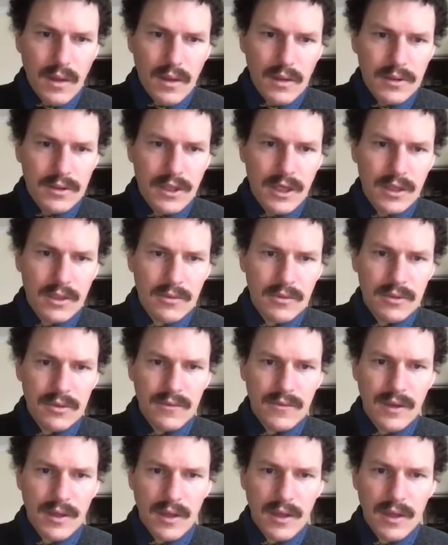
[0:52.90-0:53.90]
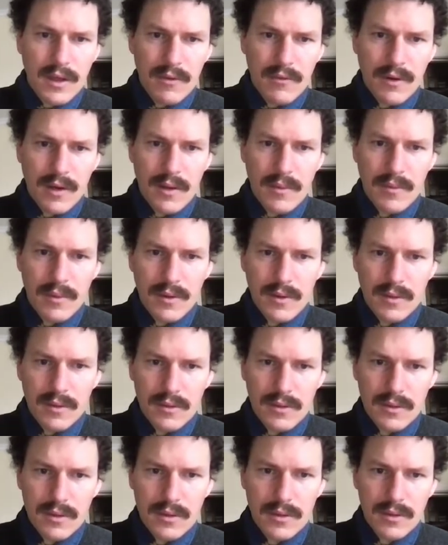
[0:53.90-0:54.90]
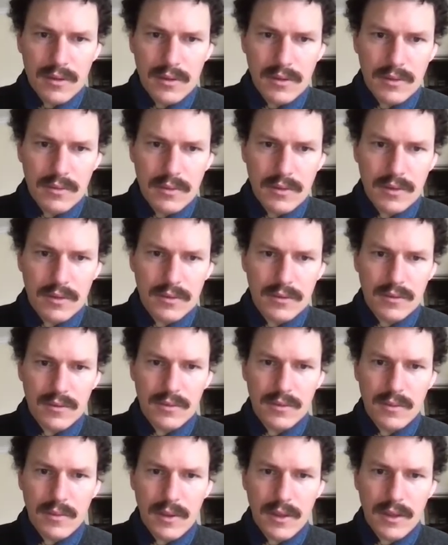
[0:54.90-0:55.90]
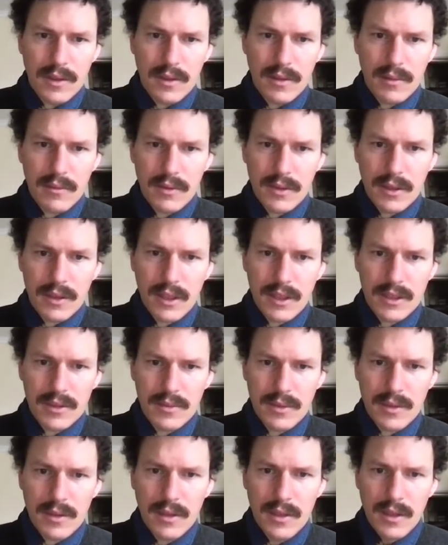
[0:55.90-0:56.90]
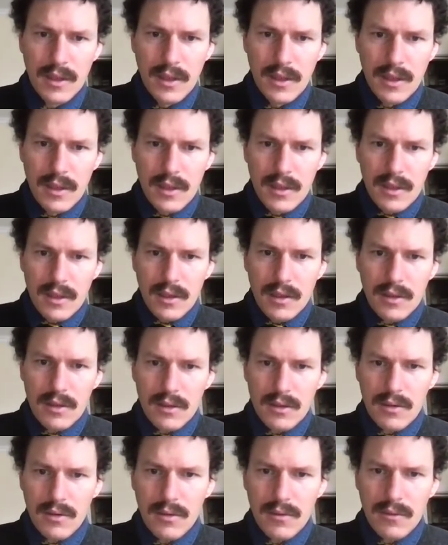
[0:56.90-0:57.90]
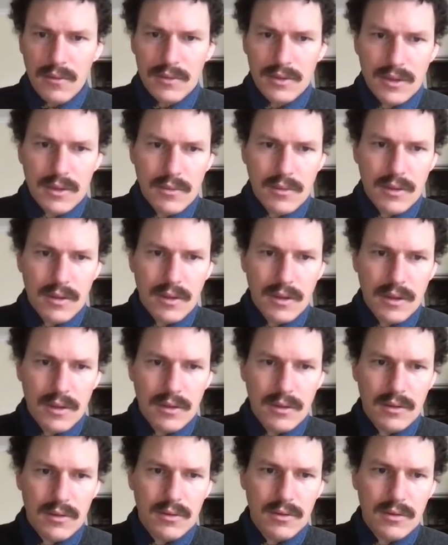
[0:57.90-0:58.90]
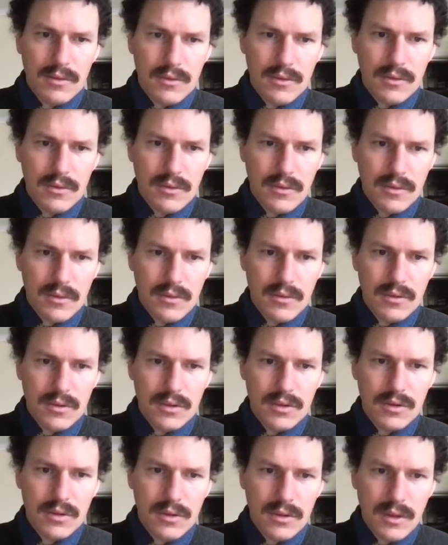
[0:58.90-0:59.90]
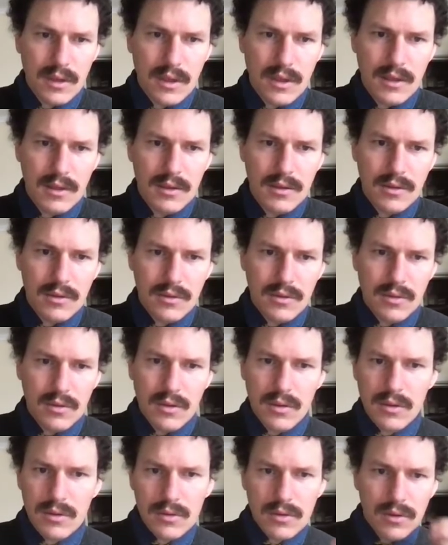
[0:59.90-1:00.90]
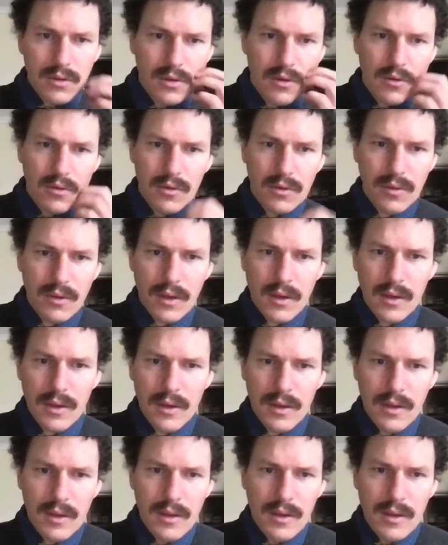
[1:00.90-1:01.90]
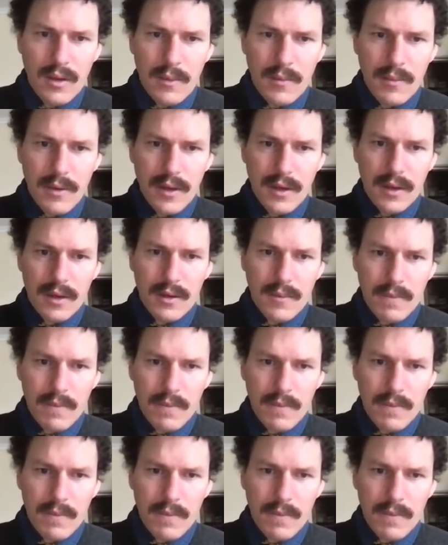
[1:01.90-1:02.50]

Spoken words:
Tractor was feeding out round bells from the back attachment. Got a call from someone and started talking all the way back.